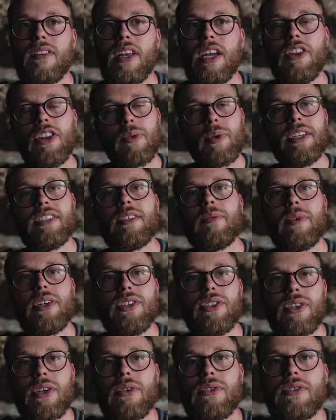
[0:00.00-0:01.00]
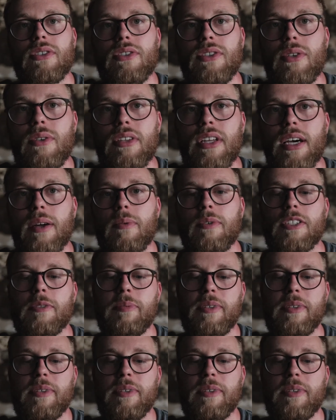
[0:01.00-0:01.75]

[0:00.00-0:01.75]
And the reason we chose to do that was